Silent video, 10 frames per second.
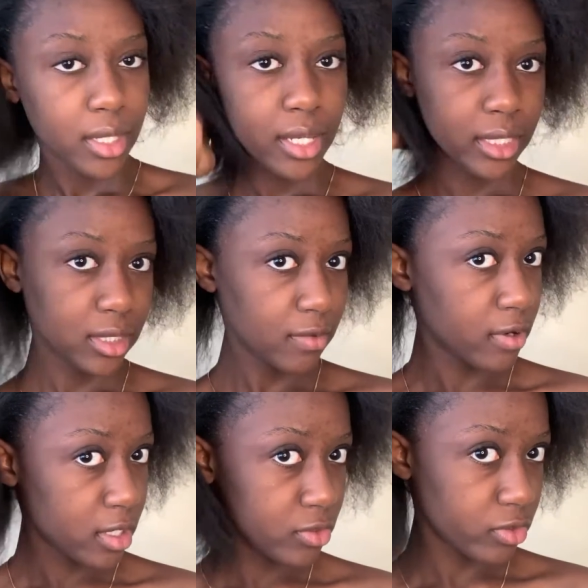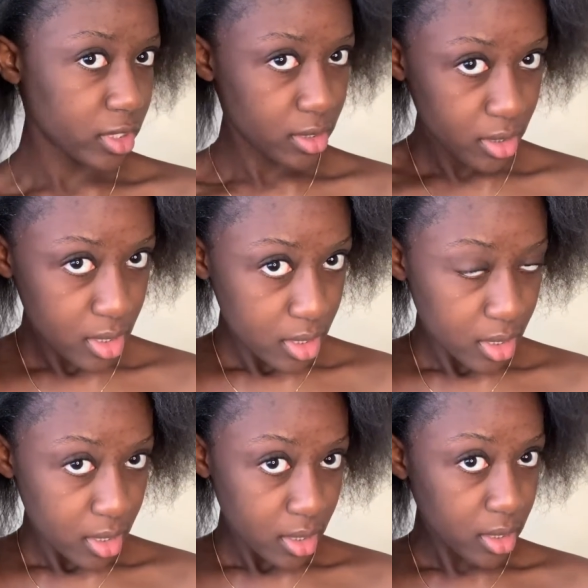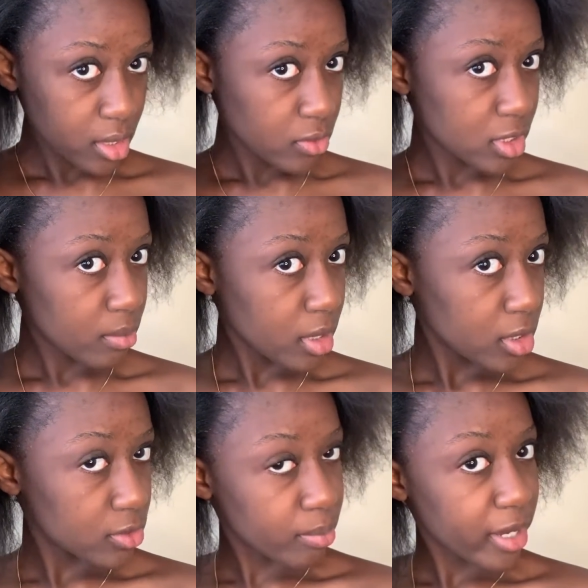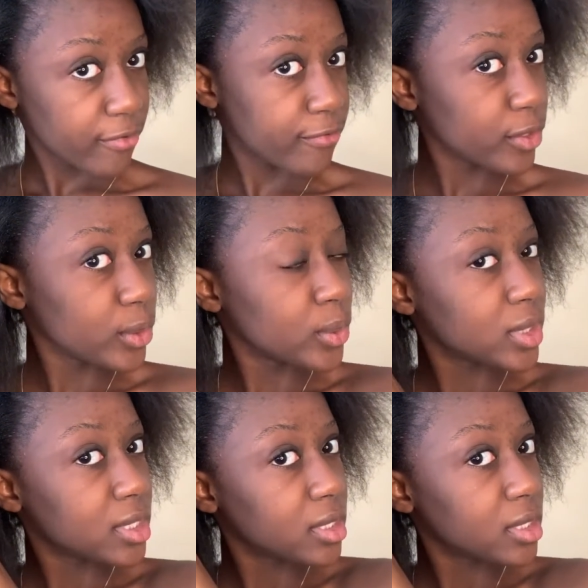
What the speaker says: I save 100. But I use the money to buy food.